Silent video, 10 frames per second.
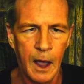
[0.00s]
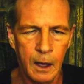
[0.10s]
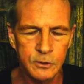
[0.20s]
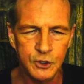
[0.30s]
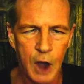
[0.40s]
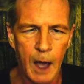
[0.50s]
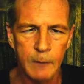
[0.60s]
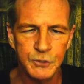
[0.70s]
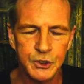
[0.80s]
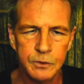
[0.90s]

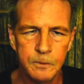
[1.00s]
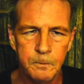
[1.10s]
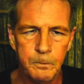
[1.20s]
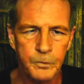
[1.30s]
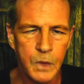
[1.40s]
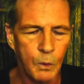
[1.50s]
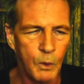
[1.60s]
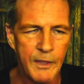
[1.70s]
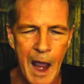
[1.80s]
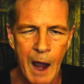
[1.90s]
jobs
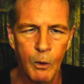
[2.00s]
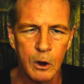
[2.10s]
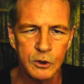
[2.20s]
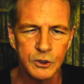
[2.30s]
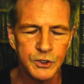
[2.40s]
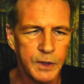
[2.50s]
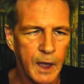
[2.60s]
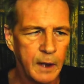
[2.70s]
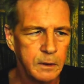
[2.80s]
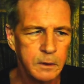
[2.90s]
with hours
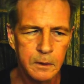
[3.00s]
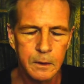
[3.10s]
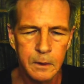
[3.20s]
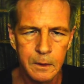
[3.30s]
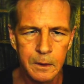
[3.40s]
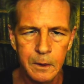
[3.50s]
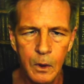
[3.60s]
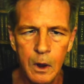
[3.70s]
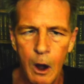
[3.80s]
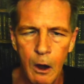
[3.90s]
that
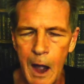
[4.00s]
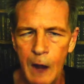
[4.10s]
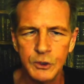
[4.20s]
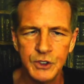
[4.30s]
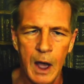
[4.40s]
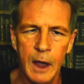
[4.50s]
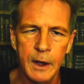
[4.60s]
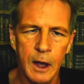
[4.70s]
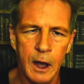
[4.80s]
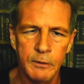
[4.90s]
are outside
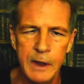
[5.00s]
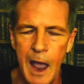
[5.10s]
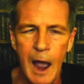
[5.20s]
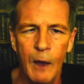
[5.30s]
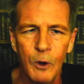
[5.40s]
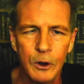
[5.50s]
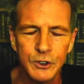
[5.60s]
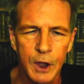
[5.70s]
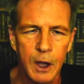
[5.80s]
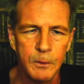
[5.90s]
of the hours
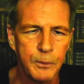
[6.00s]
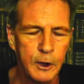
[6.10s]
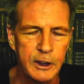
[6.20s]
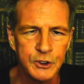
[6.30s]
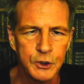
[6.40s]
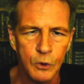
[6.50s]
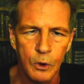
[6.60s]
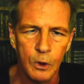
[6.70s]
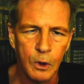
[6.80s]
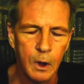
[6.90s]
of
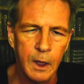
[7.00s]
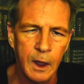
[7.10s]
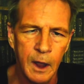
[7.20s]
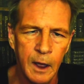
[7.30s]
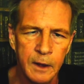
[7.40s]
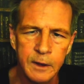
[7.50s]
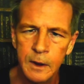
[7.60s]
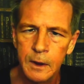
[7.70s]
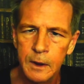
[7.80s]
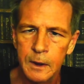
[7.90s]
preschool, and
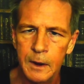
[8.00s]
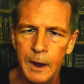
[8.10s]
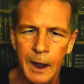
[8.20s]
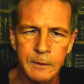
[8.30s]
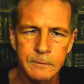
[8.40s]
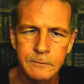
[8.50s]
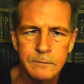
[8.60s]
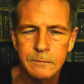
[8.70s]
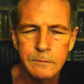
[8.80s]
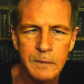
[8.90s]

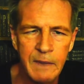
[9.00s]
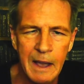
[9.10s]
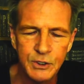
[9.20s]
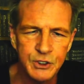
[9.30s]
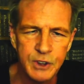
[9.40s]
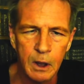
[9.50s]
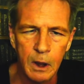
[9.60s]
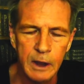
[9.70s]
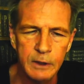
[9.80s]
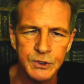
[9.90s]
that still
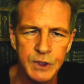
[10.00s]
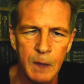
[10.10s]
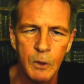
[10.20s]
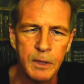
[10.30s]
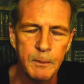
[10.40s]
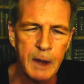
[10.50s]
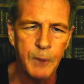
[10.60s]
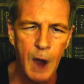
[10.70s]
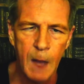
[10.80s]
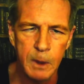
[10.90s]
leaves them with a big
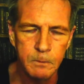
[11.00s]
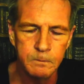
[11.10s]
problem.